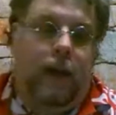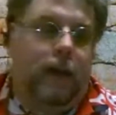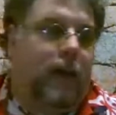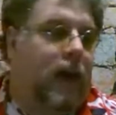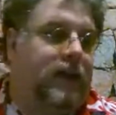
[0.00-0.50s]

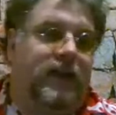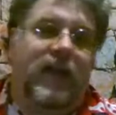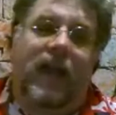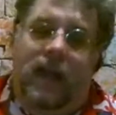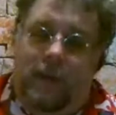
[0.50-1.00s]
Guys,
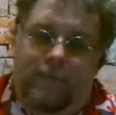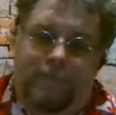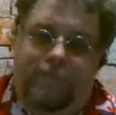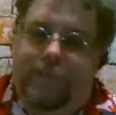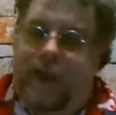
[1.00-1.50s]
thank you.
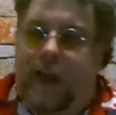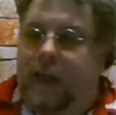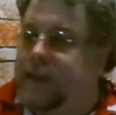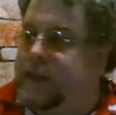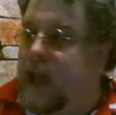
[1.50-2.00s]
And
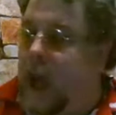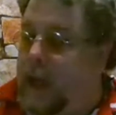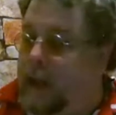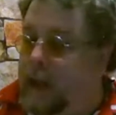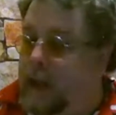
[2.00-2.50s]

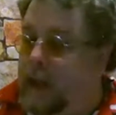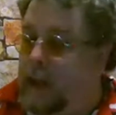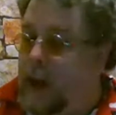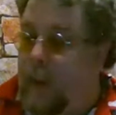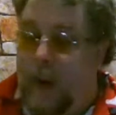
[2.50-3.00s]

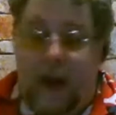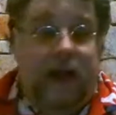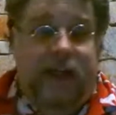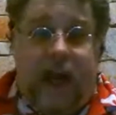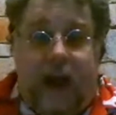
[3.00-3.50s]

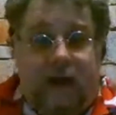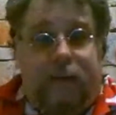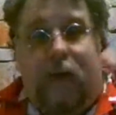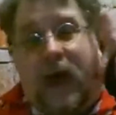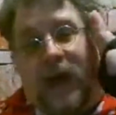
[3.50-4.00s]
shout out to
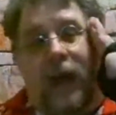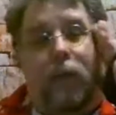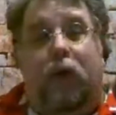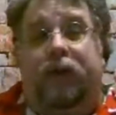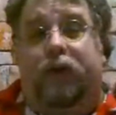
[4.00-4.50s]
Brian K.
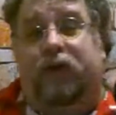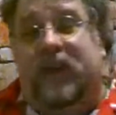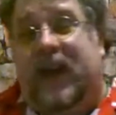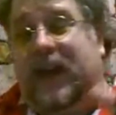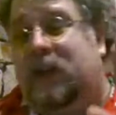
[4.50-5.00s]
Morris, who
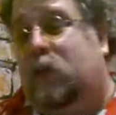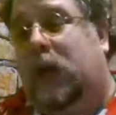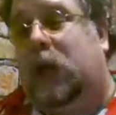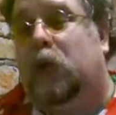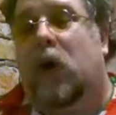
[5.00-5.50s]
said
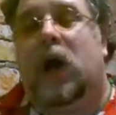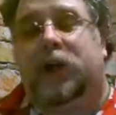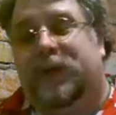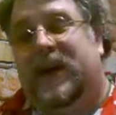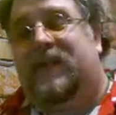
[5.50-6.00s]
he'd watch
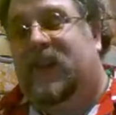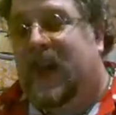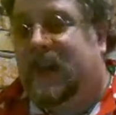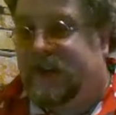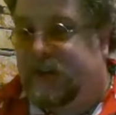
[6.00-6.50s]
but never
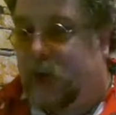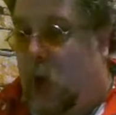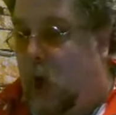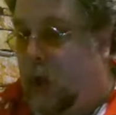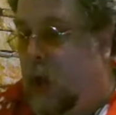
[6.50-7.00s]
likes to
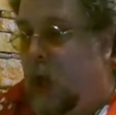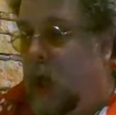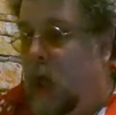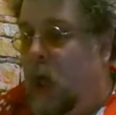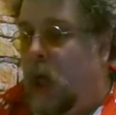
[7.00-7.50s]
talk.
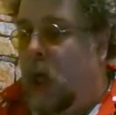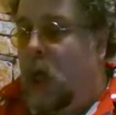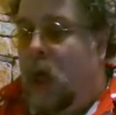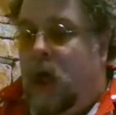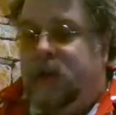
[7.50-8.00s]

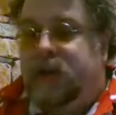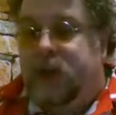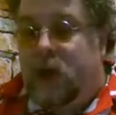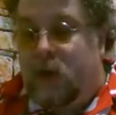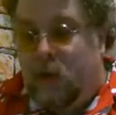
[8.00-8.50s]

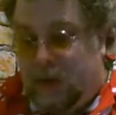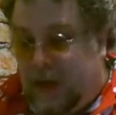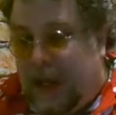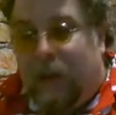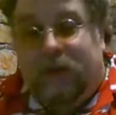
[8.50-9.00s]
So
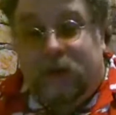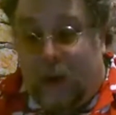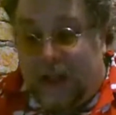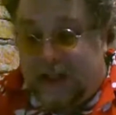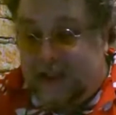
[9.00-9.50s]
it was
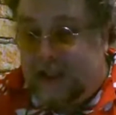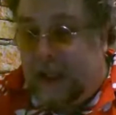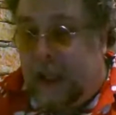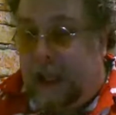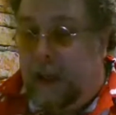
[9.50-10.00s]
great
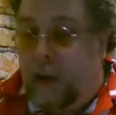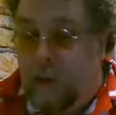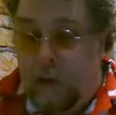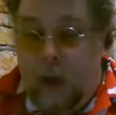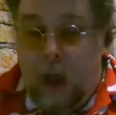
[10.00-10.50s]
seeing you.